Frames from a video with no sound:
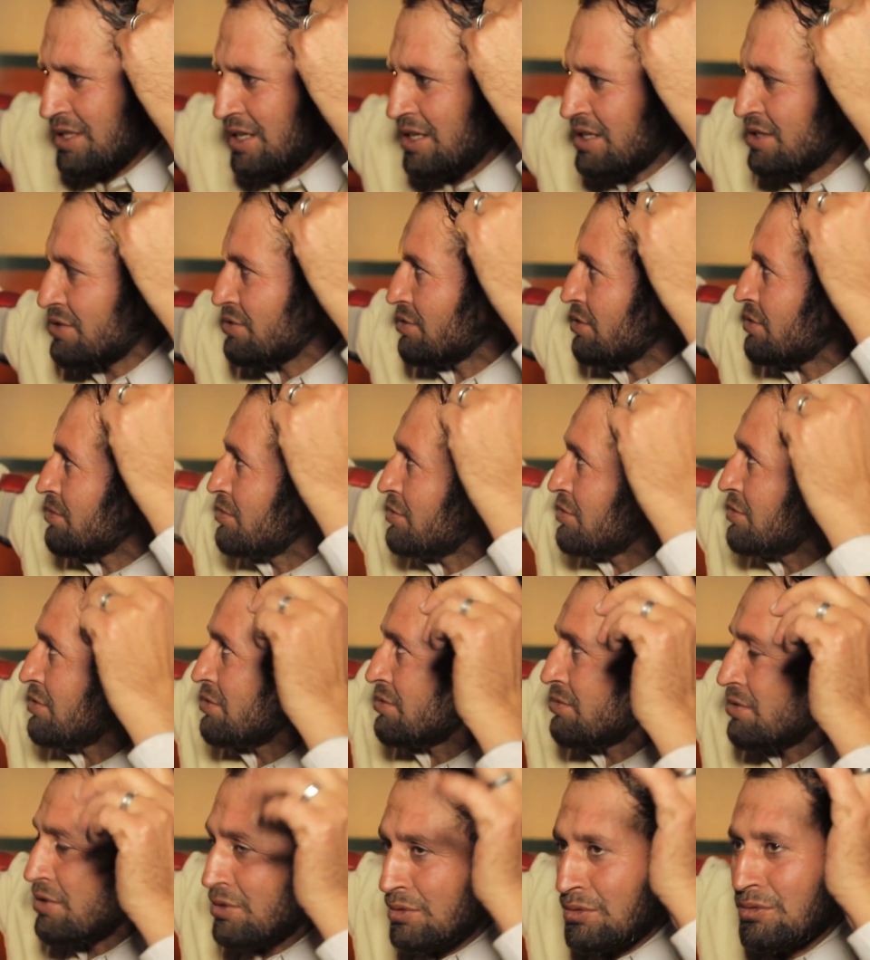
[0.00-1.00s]
can be far
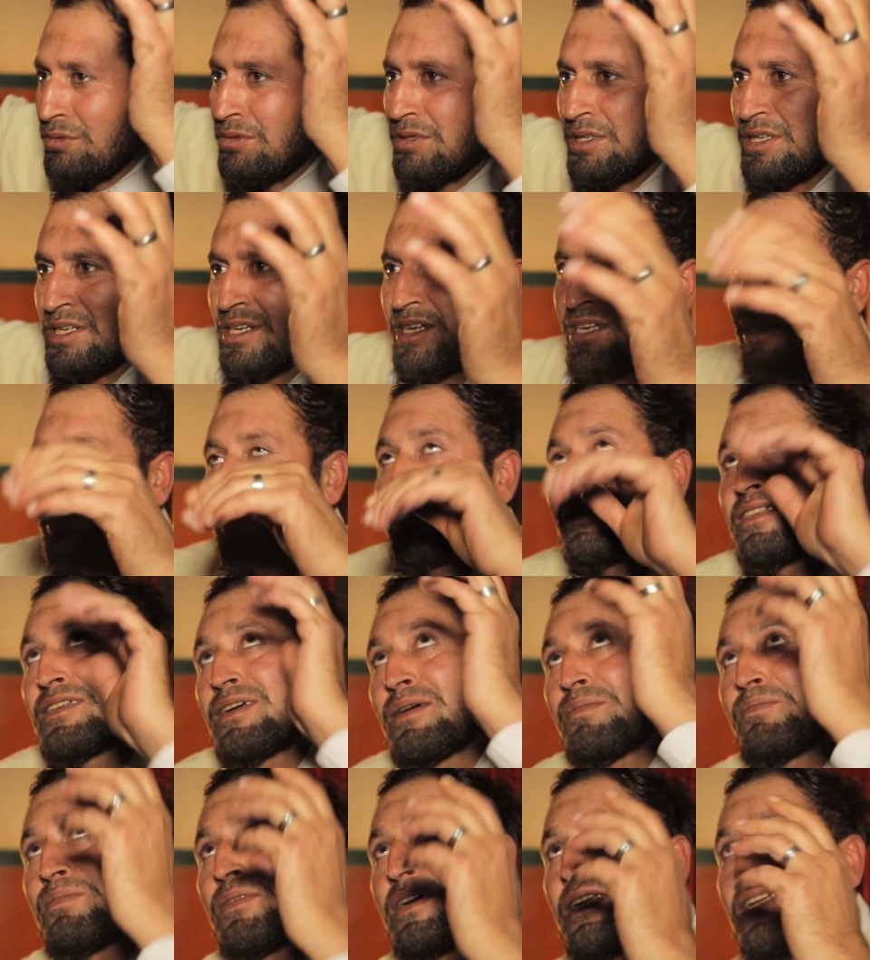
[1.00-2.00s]
away, but
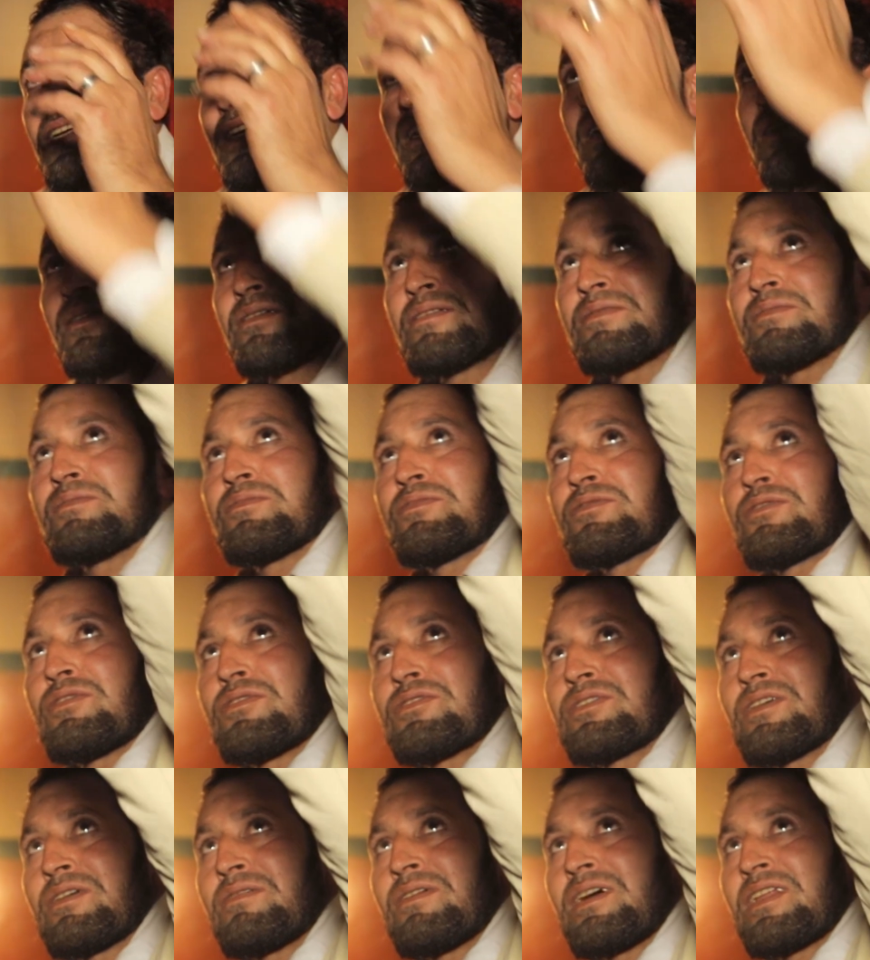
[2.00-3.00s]
when I ask the
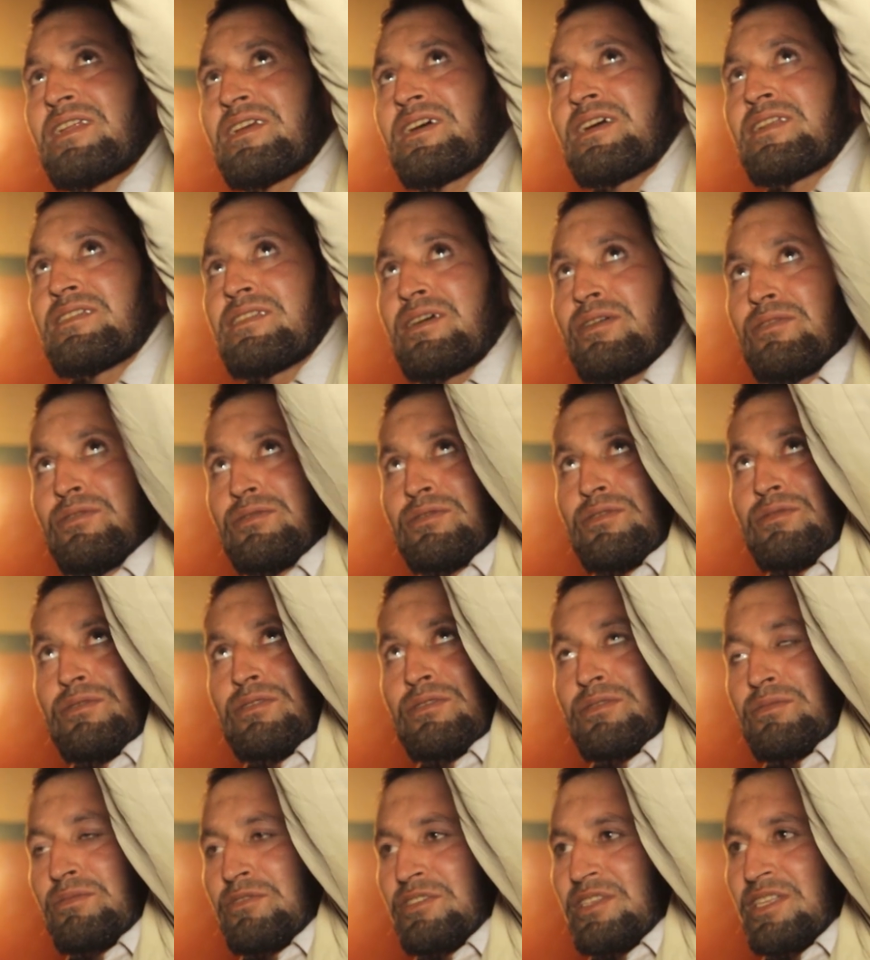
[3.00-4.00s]
fairies about it,
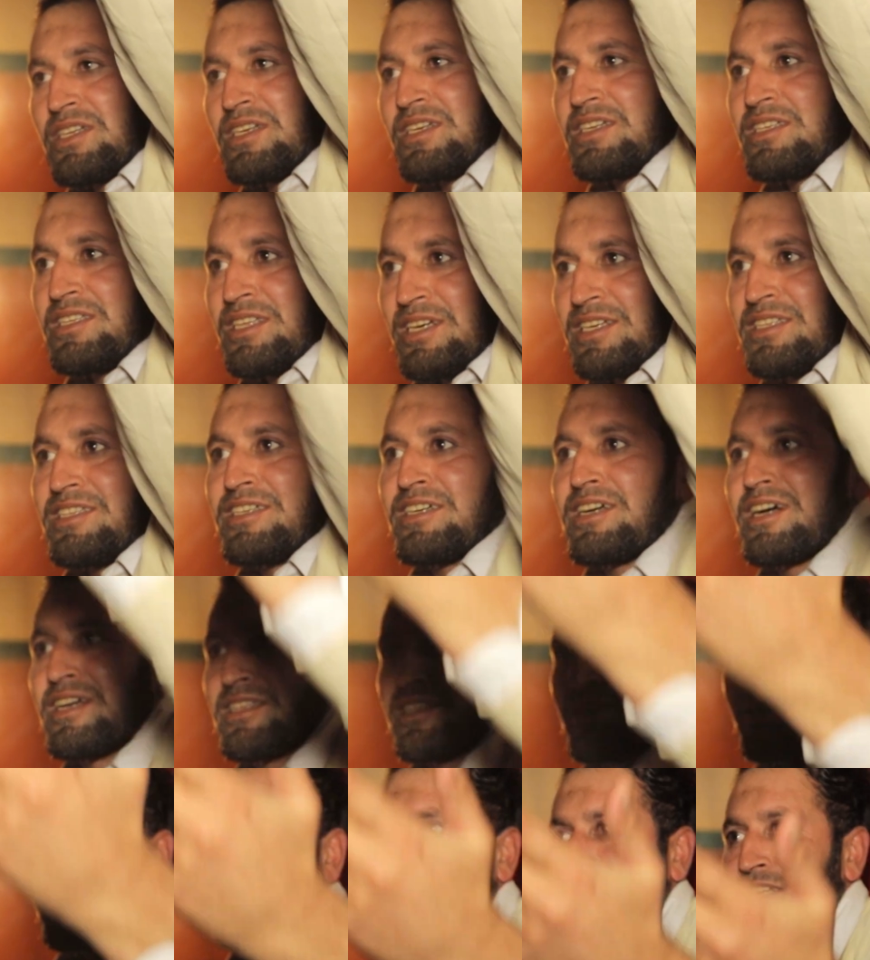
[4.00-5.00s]
I see the
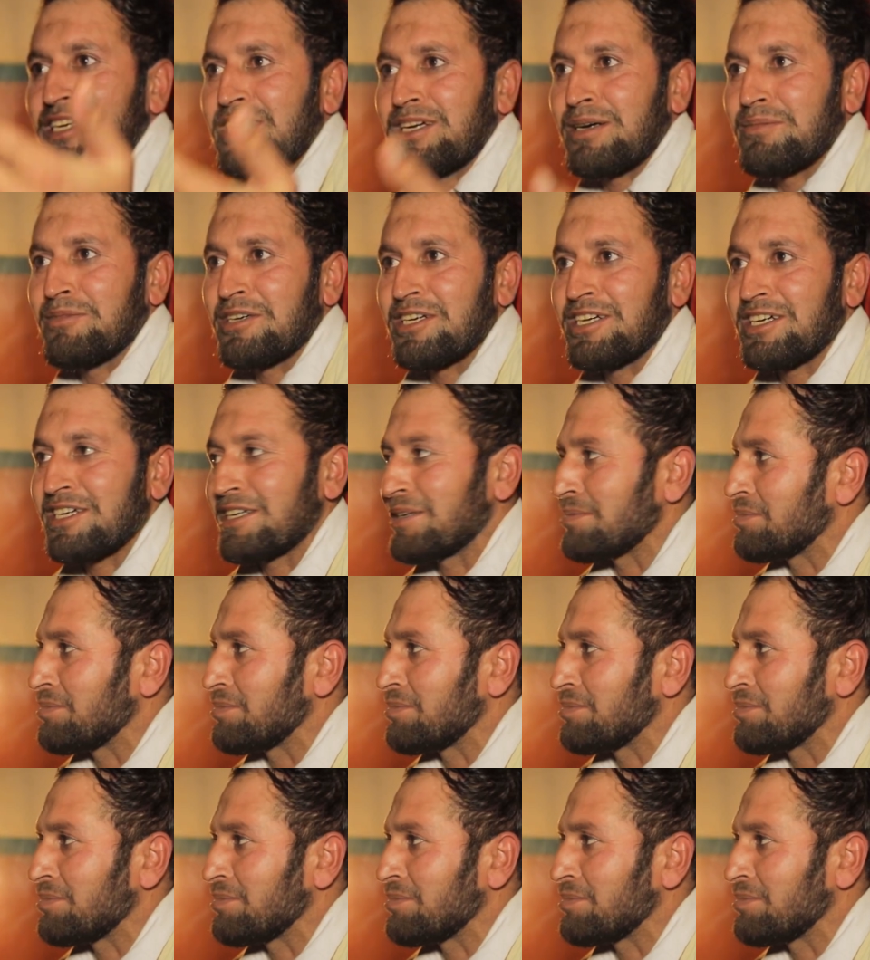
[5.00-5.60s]
answer here.